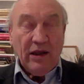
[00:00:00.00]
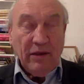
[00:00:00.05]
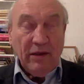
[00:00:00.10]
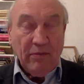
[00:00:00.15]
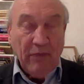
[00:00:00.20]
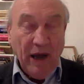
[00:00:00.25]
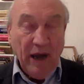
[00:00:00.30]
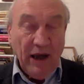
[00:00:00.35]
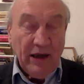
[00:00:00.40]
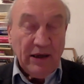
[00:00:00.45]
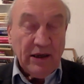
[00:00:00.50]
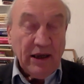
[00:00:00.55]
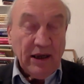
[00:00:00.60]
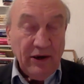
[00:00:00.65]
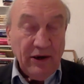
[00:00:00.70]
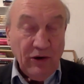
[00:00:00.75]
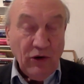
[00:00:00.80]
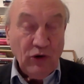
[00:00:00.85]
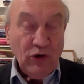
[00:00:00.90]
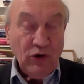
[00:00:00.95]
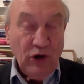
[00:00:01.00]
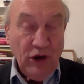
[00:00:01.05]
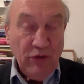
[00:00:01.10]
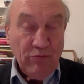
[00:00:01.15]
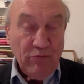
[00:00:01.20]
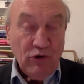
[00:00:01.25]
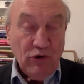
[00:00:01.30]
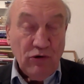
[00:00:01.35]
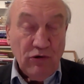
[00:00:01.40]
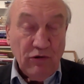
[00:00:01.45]
The mind can only
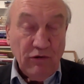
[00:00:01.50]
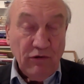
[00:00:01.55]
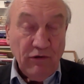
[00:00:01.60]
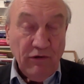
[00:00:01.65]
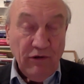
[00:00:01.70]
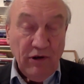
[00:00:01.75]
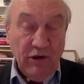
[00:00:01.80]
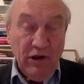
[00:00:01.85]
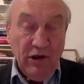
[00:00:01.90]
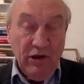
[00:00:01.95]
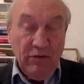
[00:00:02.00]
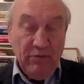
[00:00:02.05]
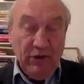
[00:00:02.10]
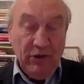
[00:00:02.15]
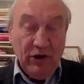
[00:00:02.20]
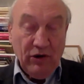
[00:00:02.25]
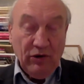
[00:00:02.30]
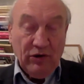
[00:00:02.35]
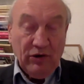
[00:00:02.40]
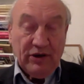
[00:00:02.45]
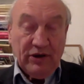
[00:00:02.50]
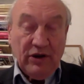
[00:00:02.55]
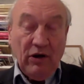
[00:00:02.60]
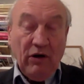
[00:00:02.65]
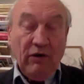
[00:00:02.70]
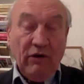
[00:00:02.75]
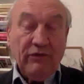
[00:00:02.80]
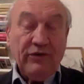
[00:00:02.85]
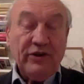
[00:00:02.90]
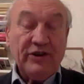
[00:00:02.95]
move because
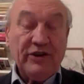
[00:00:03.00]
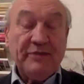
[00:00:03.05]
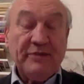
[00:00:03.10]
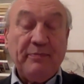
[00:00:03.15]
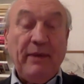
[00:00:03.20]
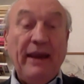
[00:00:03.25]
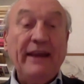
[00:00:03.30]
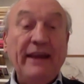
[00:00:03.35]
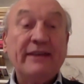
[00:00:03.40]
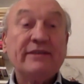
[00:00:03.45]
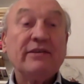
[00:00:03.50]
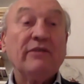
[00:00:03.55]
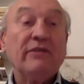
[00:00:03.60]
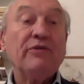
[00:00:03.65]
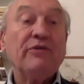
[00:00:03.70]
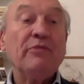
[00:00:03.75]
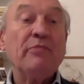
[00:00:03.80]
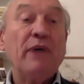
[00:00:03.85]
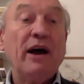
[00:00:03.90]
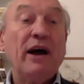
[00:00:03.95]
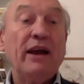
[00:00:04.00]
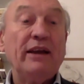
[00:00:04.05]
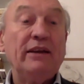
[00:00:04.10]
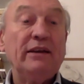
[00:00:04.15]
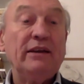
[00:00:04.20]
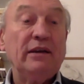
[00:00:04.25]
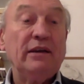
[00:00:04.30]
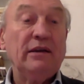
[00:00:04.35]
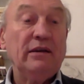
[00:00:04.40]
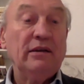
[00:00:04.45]
of the space of the mind.
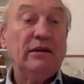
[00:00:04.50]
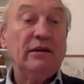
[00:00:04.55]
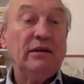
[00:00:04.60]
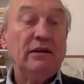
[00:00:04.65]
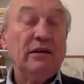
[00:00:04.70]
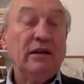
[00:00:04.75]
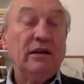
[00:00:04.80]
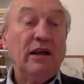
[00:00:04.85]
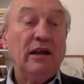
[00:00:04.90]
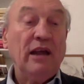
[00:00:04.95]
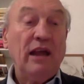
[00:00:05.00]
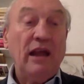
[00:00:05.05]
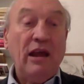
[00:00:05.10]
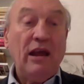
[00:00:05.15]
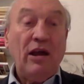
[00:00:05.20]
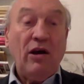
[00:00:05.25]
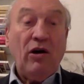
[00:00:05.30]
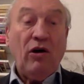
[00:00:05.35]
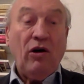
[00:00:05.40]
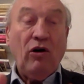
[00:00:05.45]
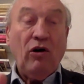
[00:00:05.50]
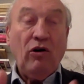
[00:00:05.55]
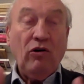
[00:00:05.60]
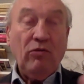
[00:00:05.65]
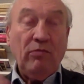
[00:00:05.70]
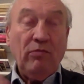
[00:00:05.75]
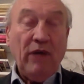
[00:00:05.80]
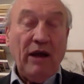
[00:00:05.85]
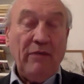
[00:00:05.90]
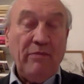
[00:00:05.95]
All
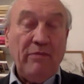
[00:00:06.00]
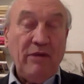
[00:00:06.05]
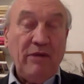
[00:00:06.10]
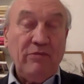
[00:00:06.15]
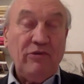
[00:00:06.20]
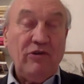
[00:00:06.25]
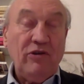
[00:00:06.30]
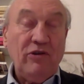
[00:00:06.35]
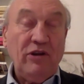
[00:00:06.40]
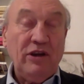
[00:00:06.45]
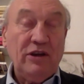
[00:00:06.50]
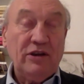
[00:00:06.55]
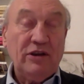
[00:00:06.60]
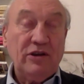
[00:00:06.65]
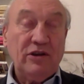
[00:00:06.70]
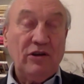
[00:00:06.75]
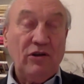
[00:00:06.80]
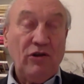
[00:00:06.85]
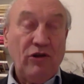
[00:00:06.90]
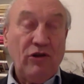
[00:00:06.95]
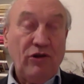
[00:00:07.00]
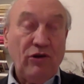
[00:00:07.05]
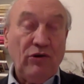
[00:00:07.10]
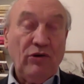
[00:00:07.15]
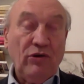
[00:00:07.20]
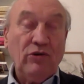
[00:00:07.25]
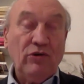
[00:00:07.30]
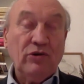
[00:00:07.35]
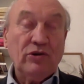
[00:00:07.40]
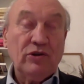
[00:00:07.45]
my memories,
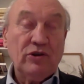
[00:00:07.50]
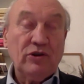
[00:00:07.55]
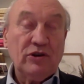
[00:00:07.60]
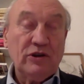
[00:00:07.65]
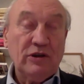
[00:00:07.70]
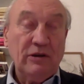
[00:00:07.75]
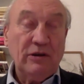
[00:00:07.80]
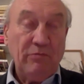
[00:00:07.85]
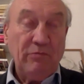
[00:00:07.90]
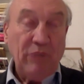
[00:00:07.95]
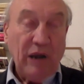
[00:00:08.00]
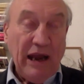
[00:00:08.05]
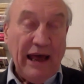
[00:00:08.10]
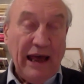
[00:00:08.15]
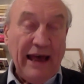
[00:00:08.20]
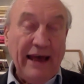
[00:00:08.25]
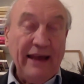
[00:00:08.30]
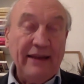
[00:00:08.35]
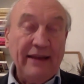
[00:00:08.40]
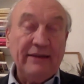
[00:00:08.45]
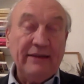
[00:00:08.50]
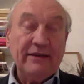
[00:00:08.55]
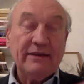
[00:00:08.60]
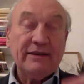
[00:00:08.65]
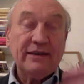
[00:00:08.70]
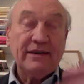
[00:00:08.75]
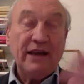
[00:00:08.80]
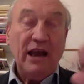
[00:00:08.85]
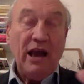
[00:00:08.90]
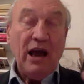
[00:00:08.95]
thoughts, plans
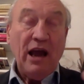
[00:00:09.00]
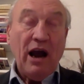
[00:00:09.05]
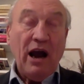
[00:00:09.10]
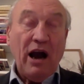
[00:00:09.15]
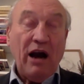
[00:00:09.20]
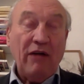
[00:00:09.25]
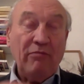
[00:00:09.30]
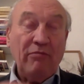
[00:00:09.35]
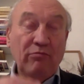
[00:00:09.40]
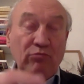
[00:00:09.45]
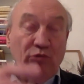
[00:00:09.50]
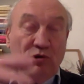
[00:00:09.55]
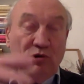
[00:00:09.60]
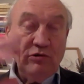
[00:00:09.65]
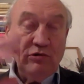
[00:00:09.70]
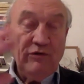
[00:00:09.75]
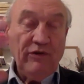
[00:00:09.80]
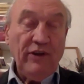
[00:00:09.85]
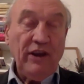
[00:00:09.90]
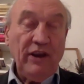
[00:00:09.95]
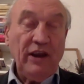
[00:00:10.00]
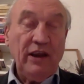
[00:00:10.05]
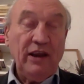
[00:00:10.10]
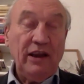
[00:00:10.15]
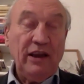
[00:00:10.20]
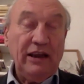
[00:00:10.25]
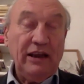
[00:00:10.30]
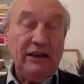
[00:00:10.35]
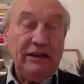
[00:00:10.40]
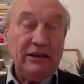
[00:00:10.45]
are moving
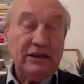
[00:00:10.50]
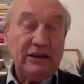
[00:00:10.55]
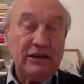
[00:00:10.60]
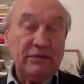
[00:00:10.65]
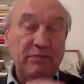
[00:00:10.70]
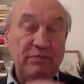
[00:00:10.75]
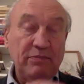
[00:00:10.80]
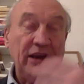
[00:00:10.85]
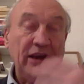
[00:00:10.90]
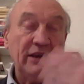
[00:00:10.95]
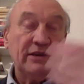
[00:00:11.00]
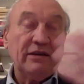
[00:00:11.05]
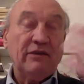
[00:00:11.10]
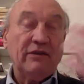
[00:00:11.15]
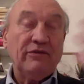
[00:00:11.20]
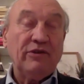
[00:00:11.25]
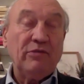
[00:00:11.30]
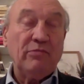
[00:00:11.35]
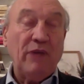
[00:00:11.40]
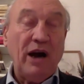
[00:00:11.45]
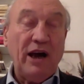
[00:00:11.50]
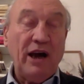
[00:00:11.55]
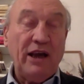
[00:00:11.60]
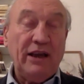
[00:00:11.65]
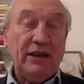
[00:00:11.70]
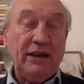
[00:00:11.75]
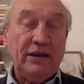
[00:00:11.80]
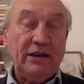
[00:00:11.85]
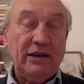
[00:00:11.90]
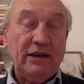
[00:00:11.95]
in the space of the mind.